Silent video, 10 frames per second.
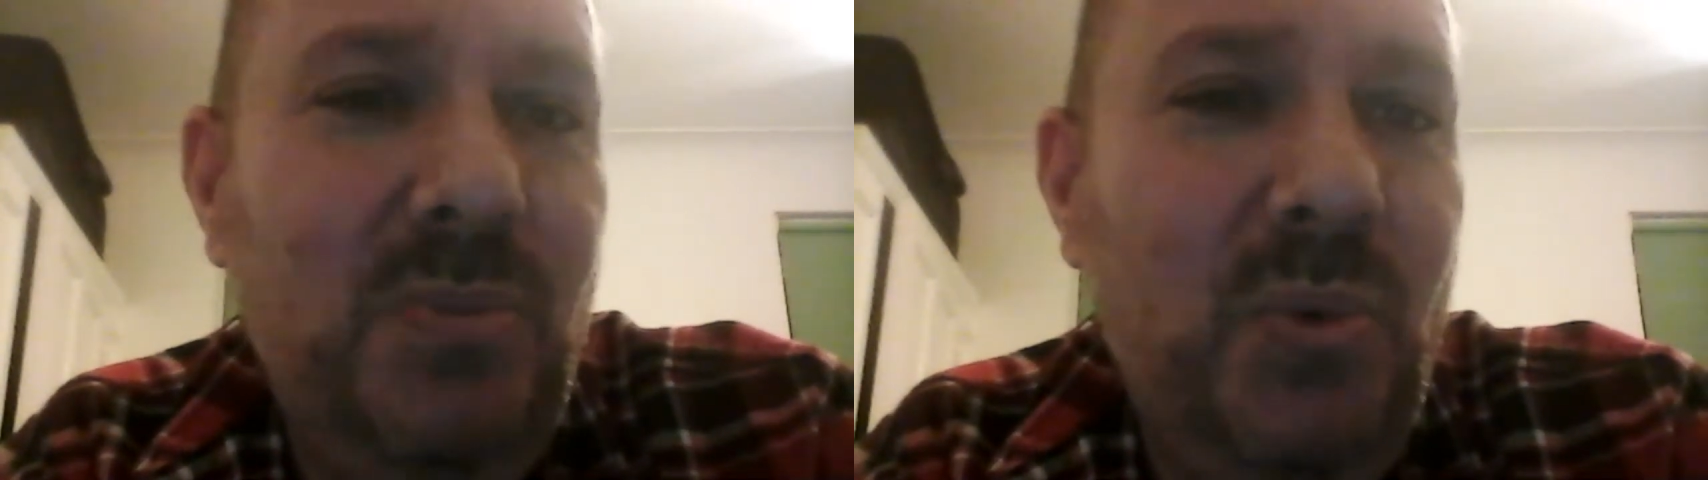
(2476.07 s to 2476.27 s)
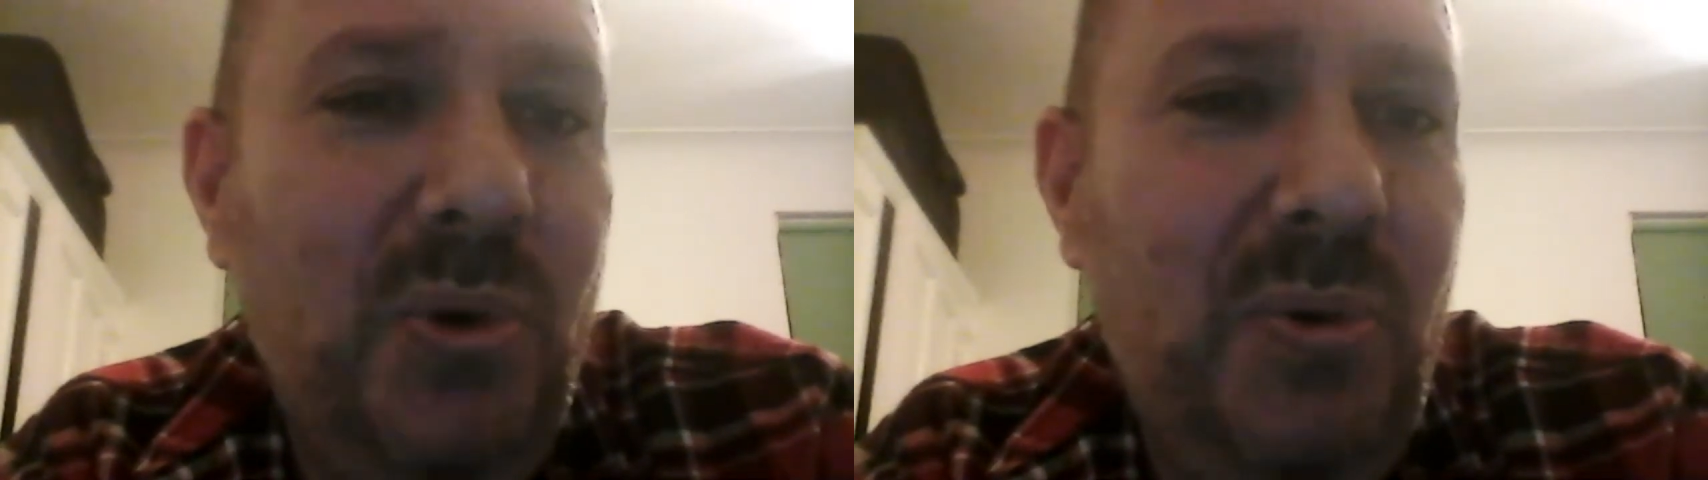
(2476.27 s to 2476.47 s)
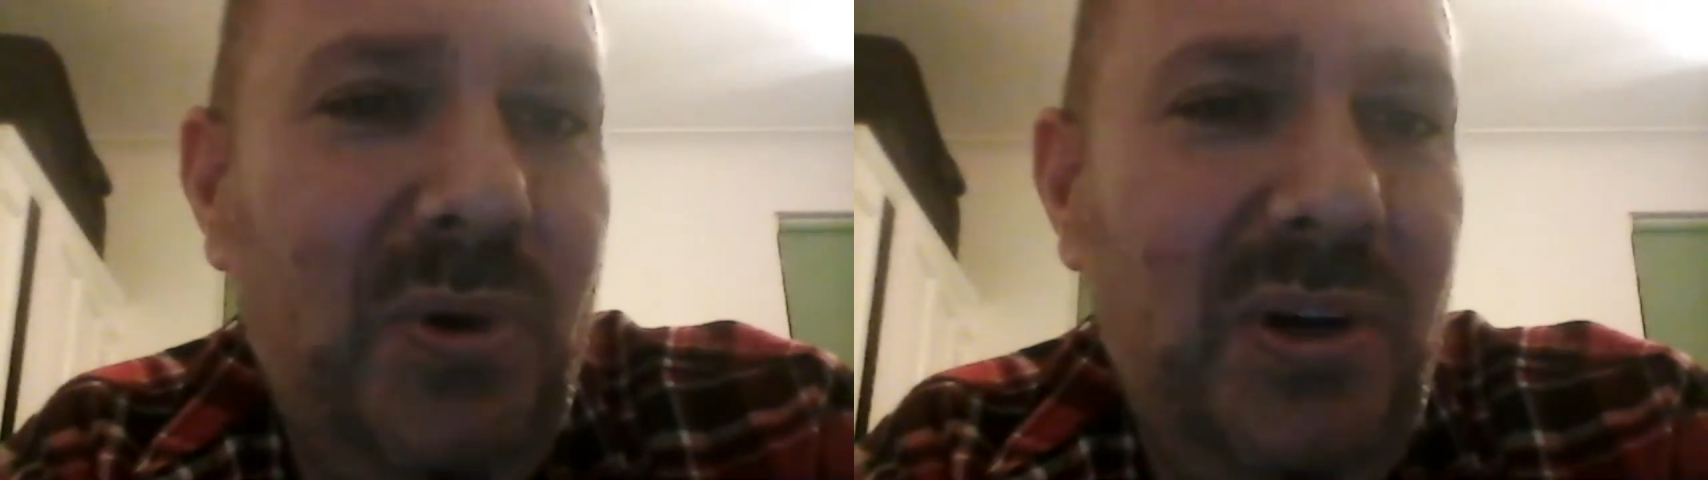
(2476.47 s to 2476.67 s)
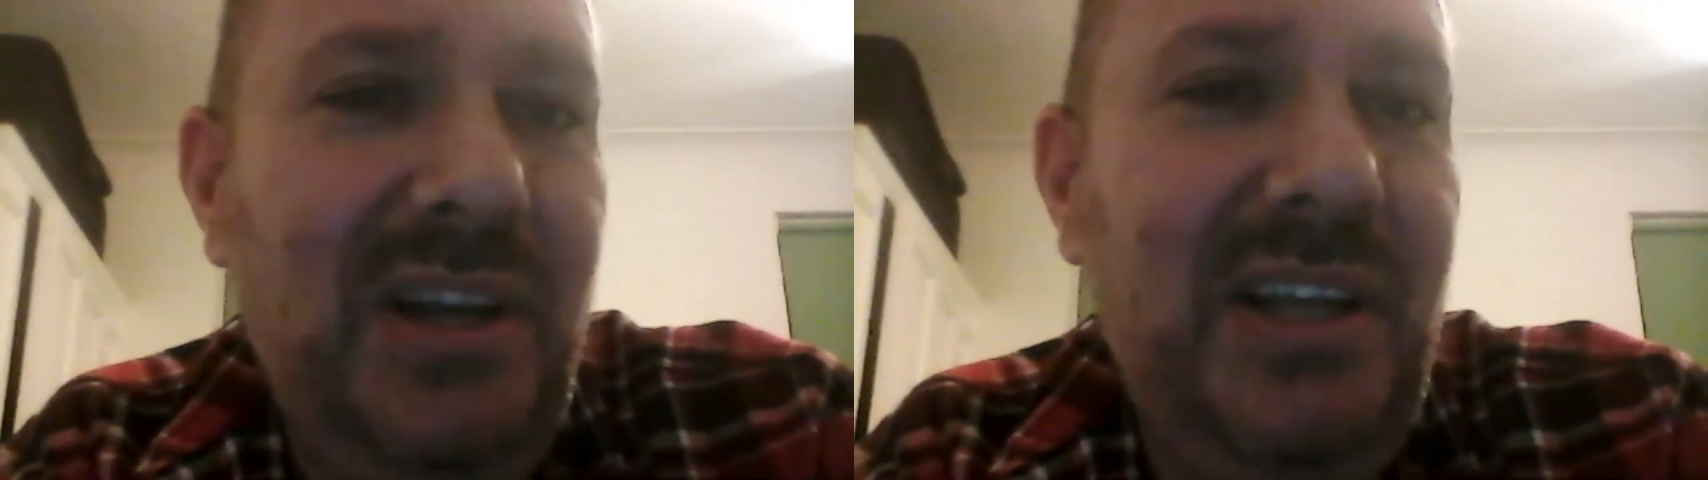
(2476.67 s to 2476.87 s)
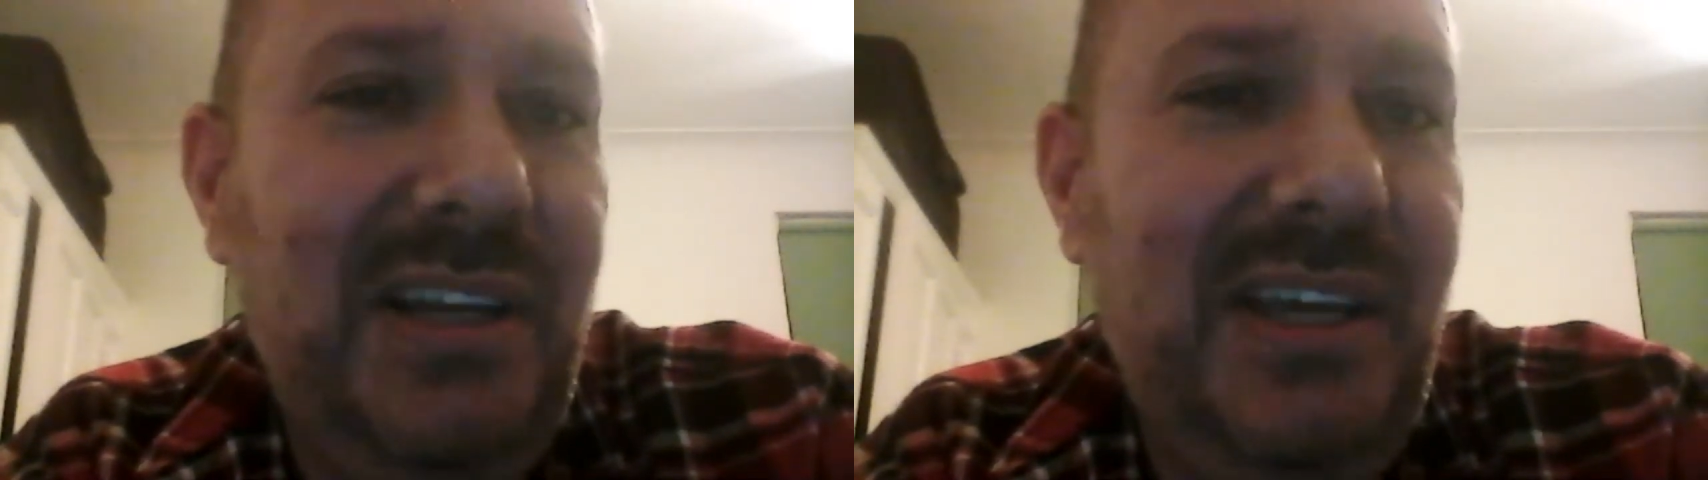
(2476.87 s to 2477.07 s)
Walk
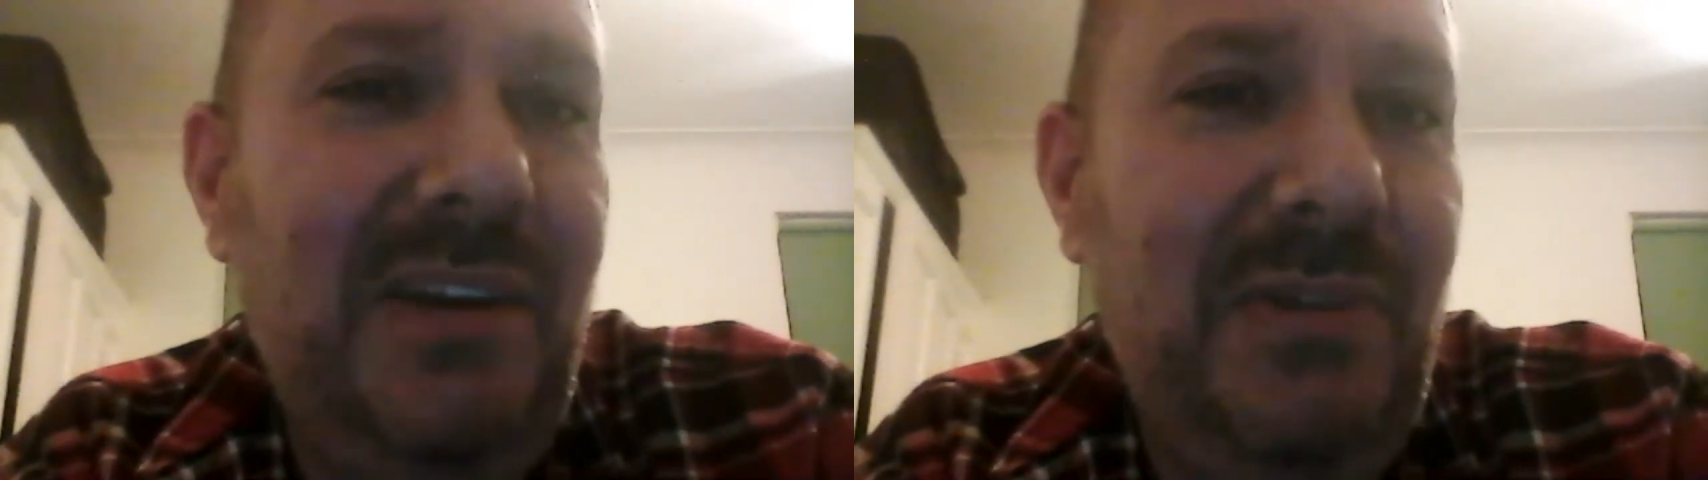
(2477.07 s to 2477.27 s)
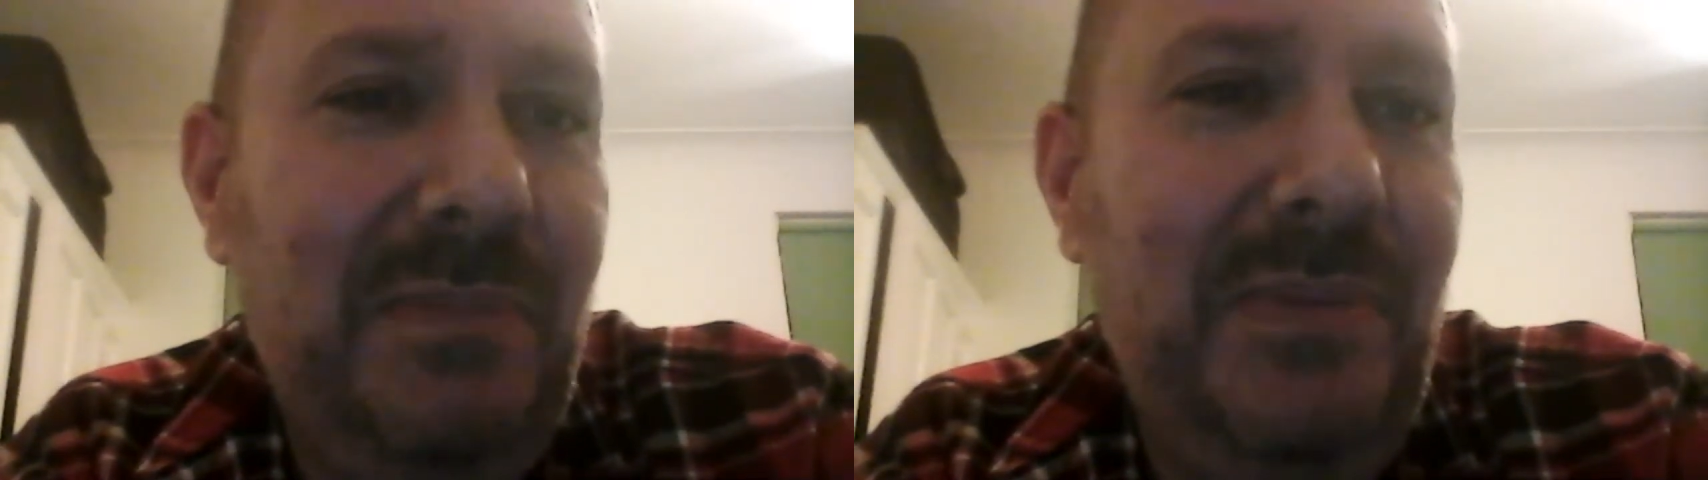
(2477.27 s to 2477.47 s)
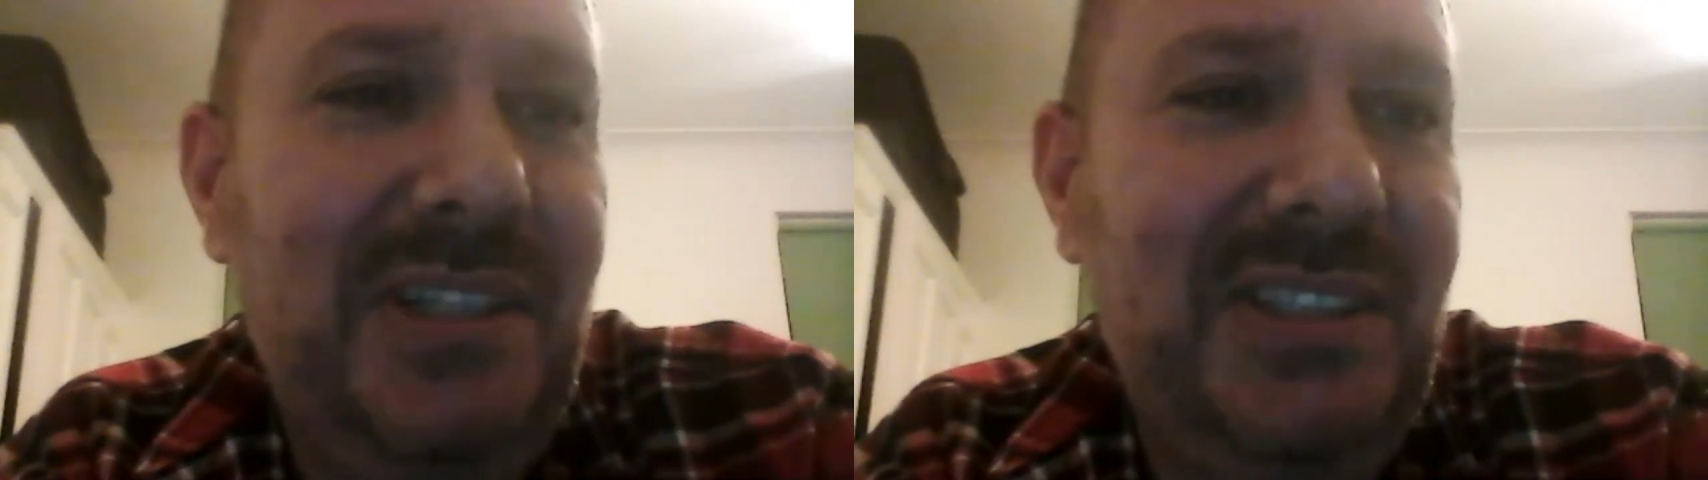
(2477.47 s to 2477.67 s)
quietly and carry a big